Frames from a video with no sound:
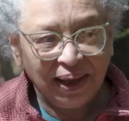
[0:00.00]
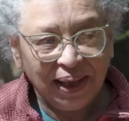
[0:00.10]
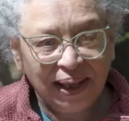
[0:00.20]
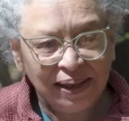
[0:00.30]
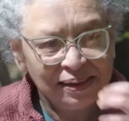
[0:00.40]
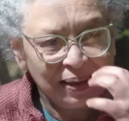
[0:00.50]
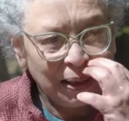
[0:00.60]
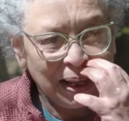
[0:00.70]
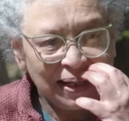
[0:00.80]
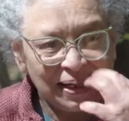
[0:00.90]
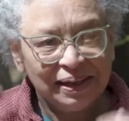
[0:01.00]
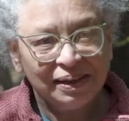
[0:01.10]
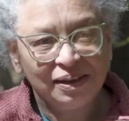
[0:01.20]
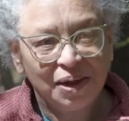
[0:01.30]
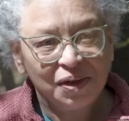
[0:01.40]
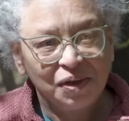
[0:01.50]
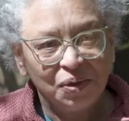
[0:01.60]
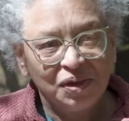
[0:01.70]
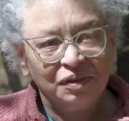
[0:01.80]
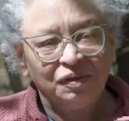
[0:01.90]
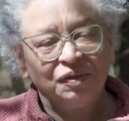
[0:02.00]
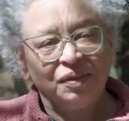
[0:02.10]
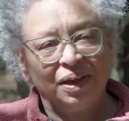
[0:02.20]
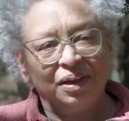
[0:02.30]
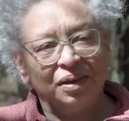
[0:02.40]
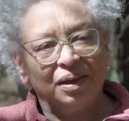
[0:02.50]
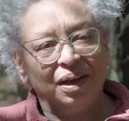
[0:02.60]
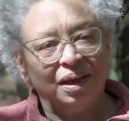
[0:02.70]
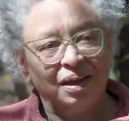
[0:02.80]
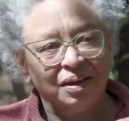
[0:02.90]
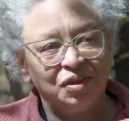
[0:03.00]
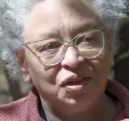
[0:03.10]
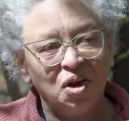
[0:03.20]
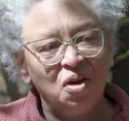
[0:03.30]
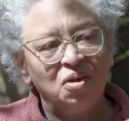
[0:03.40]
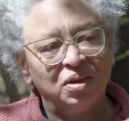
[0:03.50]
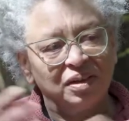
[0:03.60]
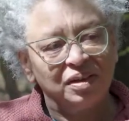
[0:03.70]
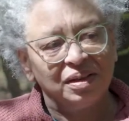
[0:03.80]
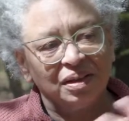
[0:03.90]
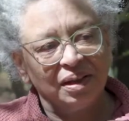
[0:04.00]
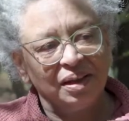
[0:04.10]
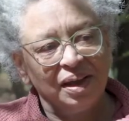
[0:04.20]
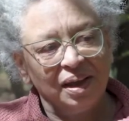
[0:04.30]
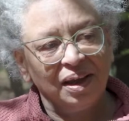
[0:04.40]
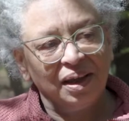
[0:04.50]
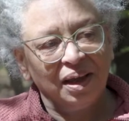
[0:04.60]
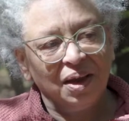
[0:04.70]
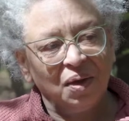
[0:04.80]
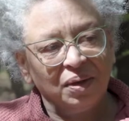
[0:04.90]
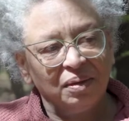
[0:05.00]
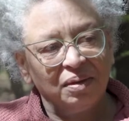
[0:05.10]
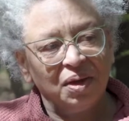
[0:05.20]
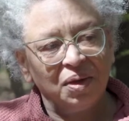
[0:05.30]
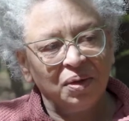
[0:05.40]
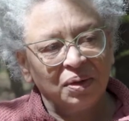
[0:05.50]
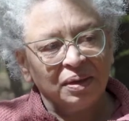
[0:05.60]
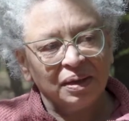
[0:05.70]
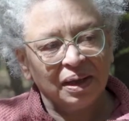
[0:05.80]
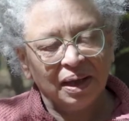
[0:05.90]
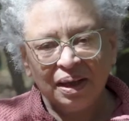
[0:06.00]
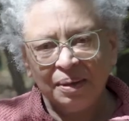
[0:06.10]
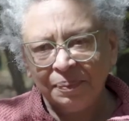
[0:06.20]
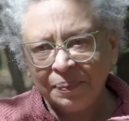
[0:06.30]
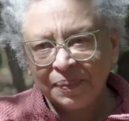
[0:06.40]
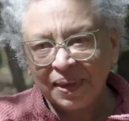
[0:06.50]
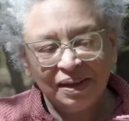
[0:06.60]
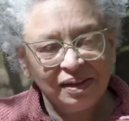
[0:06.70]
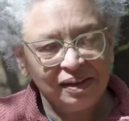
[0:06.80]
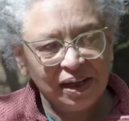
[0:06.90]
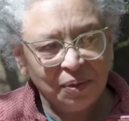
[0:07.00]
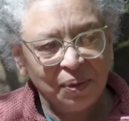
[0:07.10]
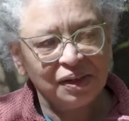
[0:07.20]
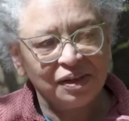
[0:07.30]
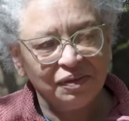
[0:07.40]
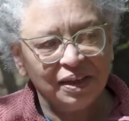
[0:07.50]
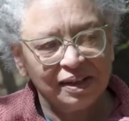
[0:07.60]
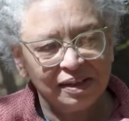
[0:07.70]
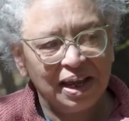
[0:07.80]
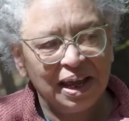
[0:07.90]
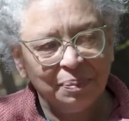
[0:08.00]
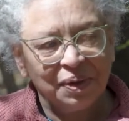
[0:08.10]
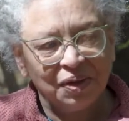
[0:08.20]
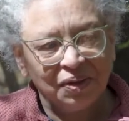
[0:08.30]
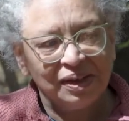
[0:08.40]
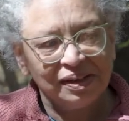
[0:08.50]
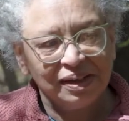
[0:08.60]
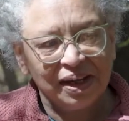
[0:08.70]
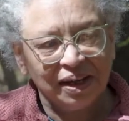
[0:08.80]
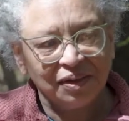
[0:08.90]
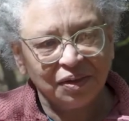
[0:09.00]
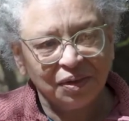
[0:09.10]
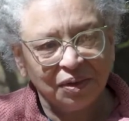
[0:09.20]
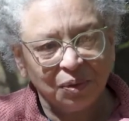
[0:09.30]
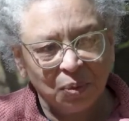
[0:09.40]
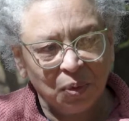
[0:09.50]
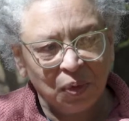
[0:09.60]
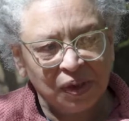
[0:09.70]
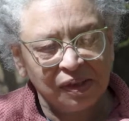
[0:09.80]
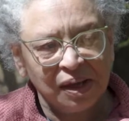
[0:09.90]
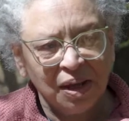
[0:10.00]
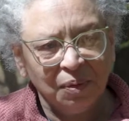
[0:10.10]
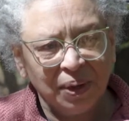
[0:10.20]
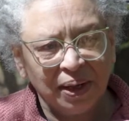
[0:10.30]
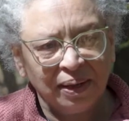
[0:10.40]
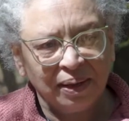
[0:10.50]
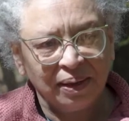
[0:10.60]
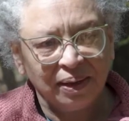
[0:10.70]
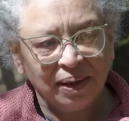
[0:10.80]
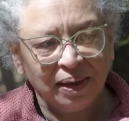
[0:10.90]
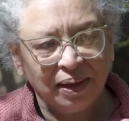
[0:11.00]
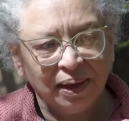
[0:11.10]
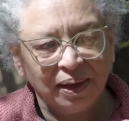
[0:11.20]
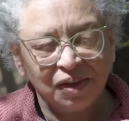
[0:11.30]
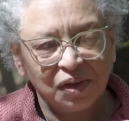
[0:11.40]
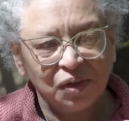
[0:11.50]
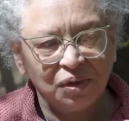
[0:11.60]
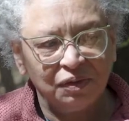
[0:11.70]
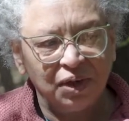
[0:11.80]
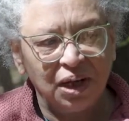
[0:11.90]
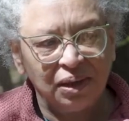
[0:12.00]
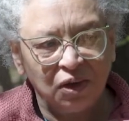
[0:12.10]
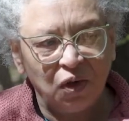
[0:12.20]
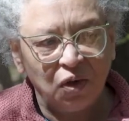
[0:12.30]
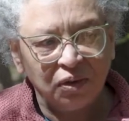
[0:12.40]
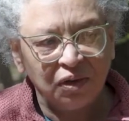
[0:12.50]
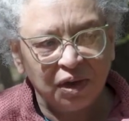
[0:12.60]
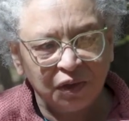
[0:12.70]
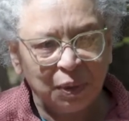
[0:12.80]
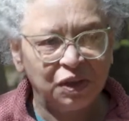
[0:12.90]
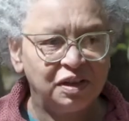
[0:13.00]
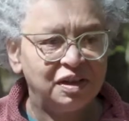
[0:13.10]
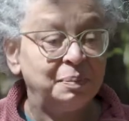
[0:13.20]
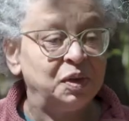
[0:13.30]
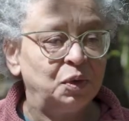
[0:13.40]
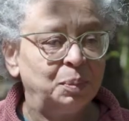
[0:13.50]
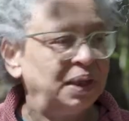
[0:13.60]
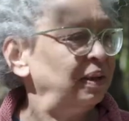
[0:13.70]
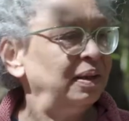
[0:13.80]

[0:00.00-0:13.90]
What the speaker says: And that sort of jogged the whole sequence of things that happened on the stage towards, well, a sort of non-judgment. Just absorb it,